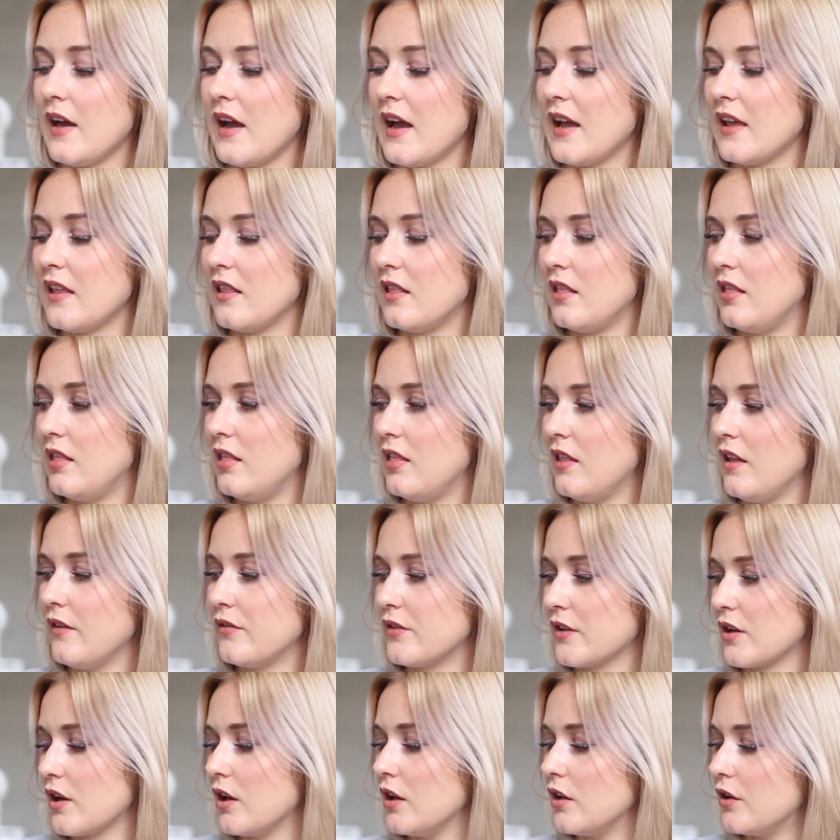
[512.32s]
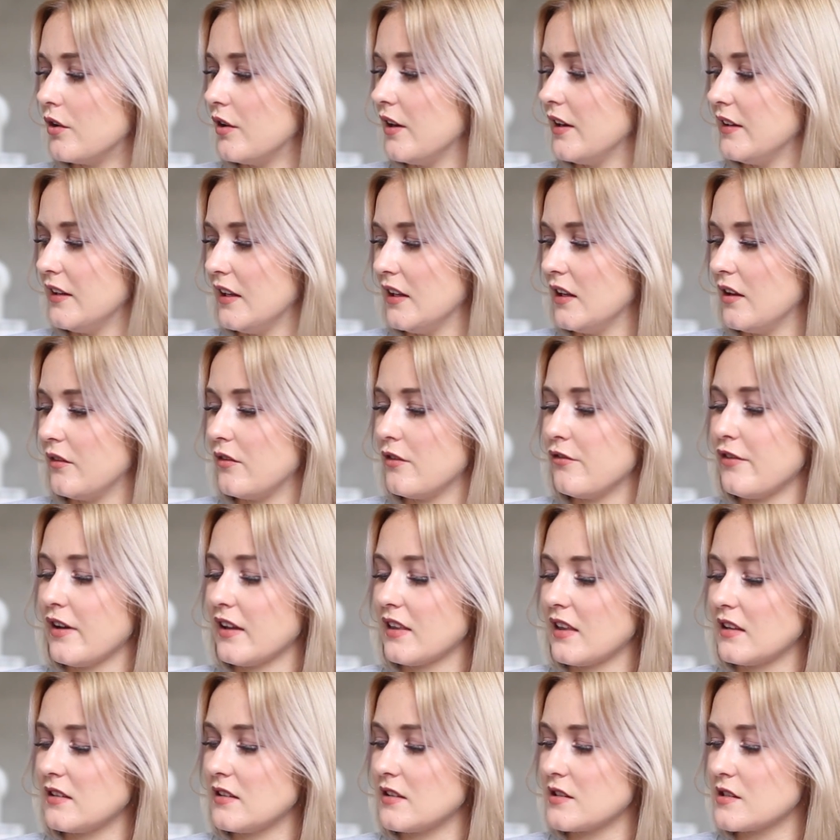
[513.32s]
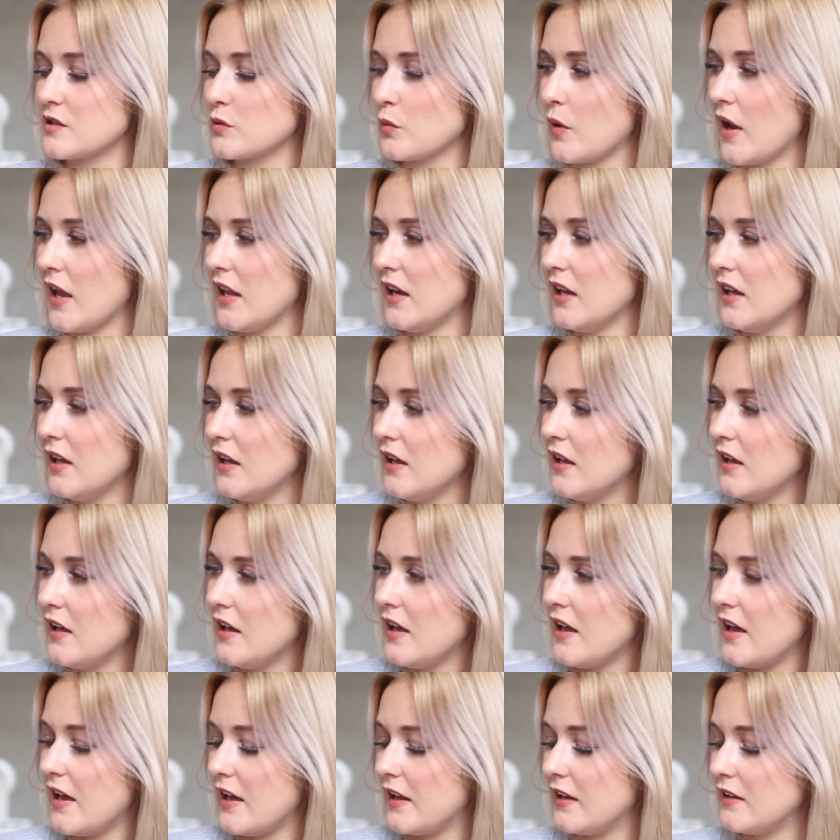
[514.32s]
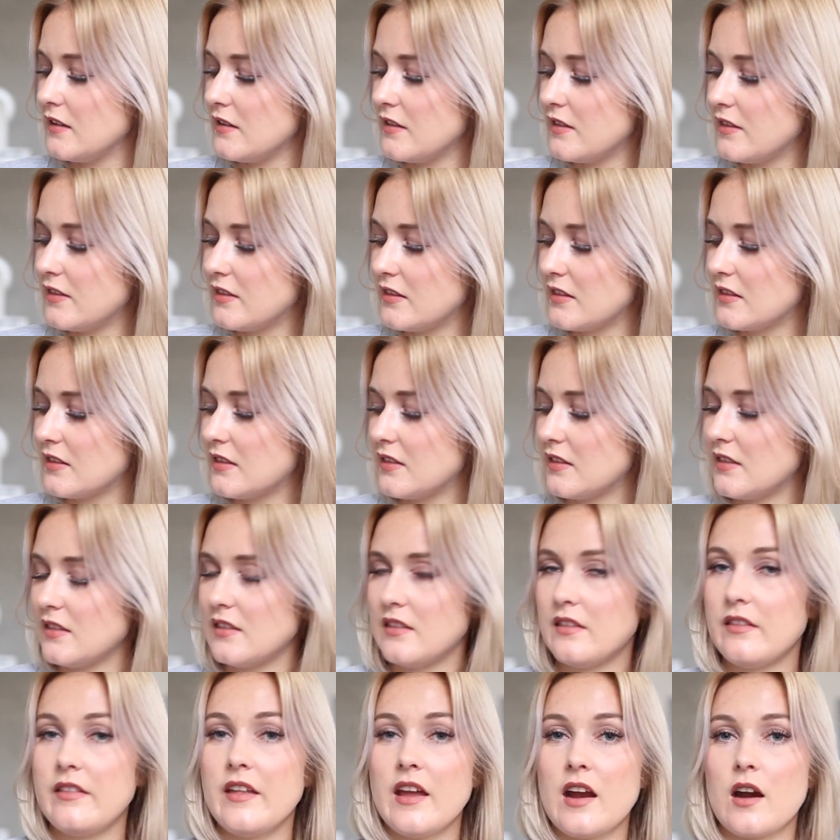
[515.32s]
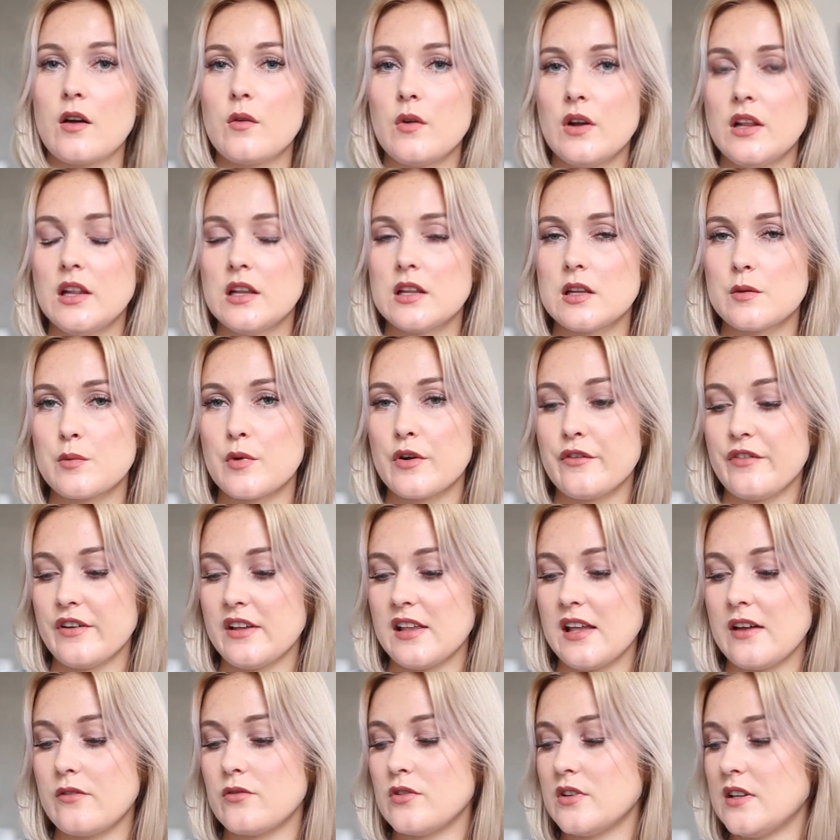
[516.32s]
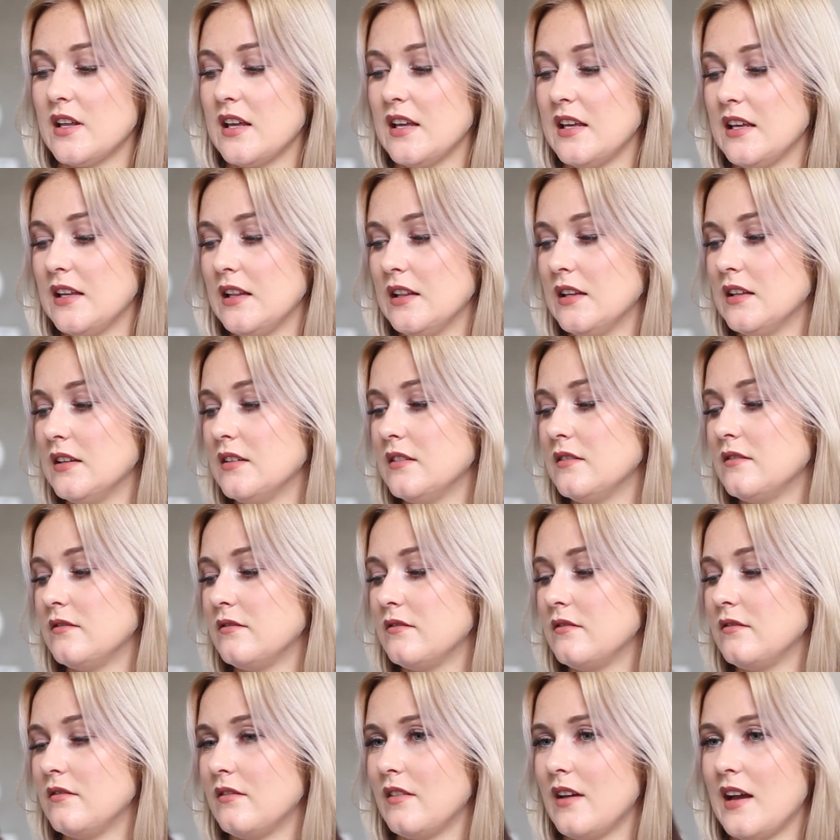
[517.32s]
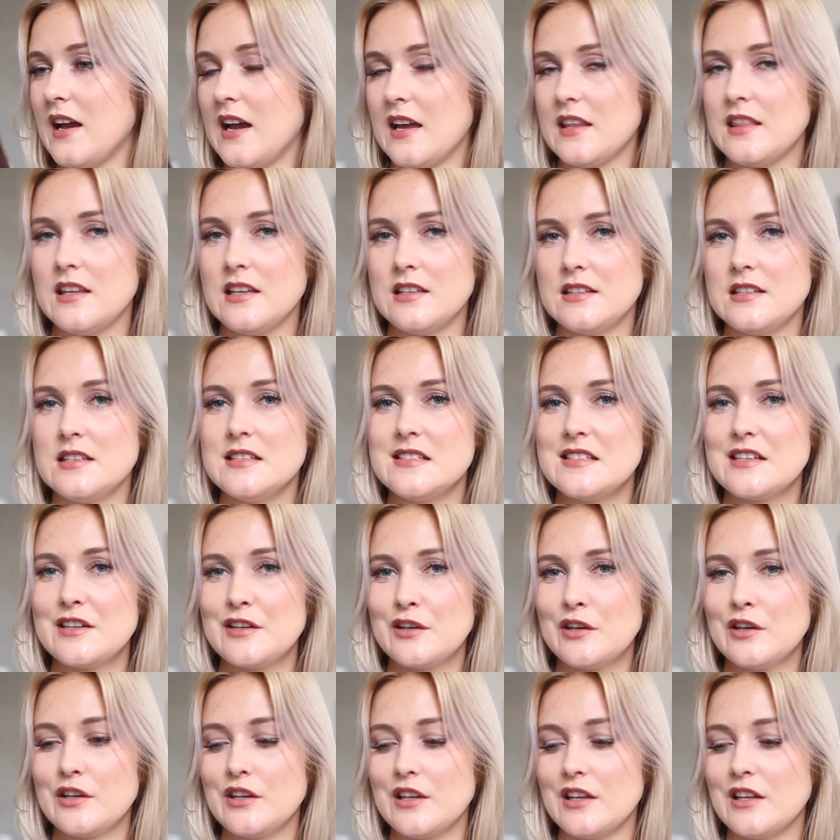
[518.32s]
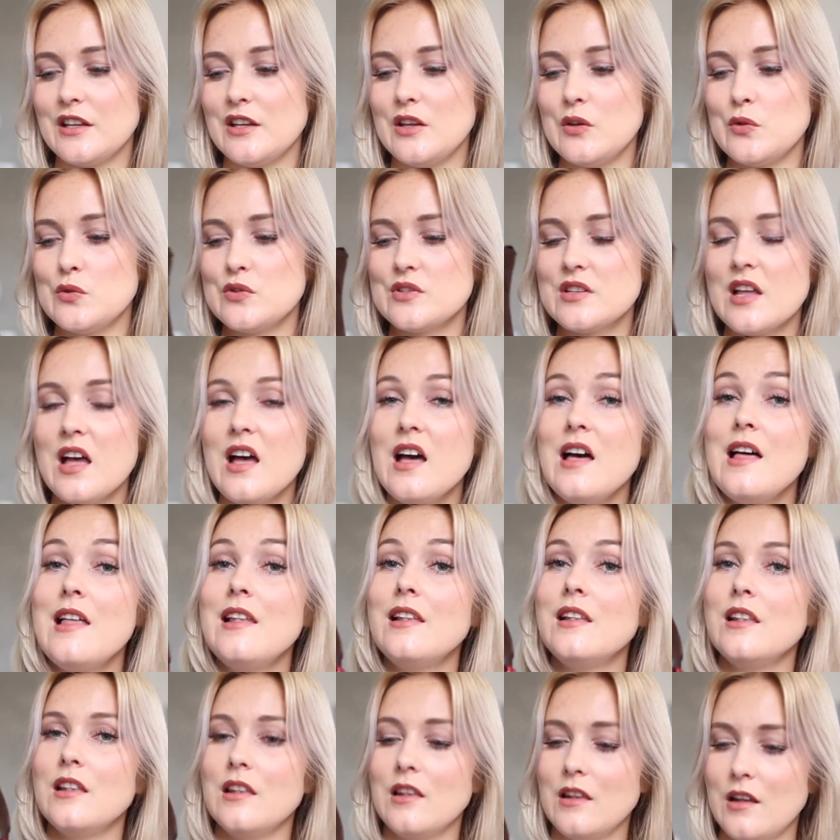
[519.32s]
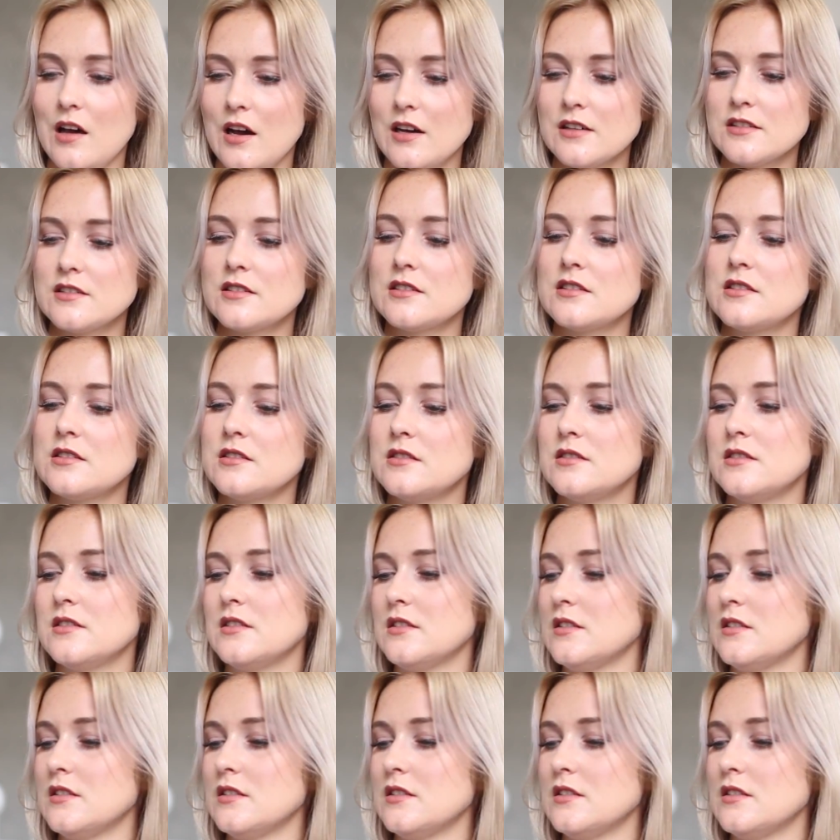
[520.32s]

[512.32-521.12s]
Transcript: I love the color and I love the fact that they're suede and they are really the perfect everyday heel. I think these are gonna get used a lot.